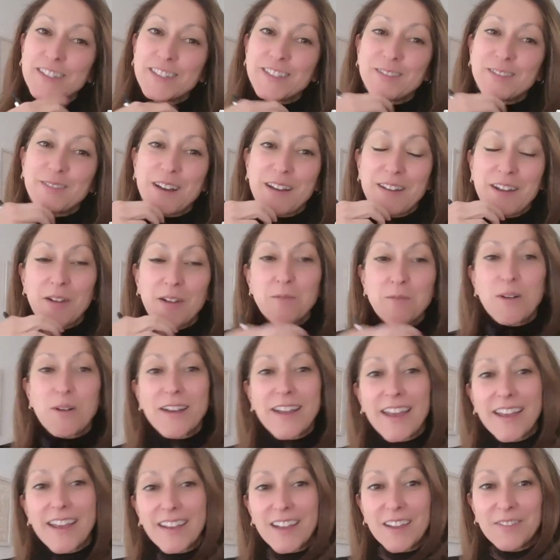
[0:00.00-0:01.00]
so on one
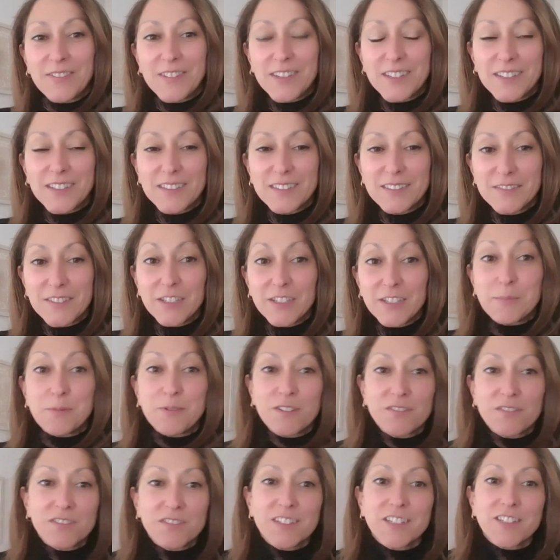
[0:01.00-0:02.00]
hand, I feel very
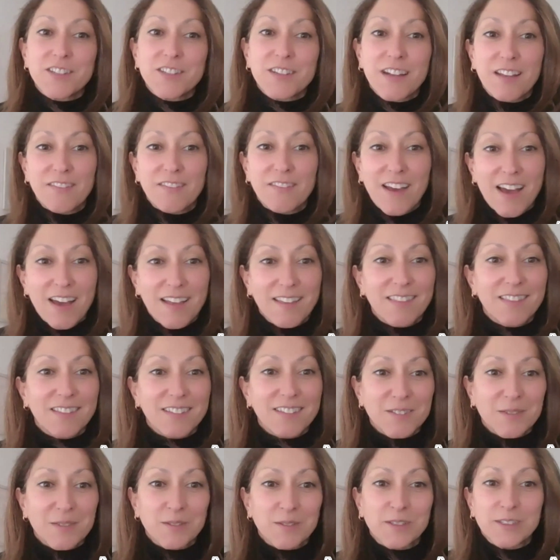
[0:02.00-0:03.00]
privileged that I've had the
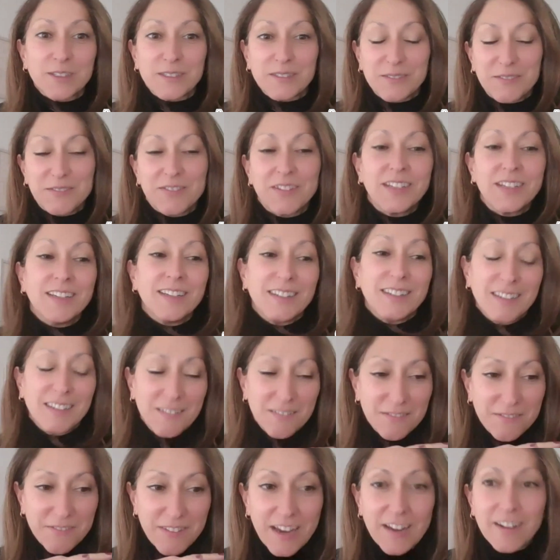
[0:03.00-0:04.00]
sort of
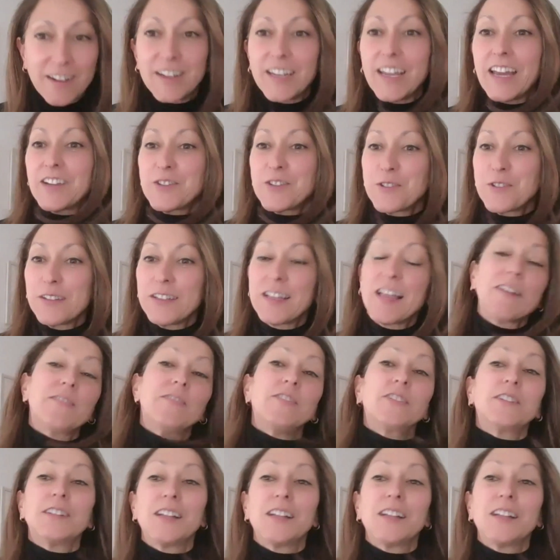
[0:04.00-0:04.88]
very entry level.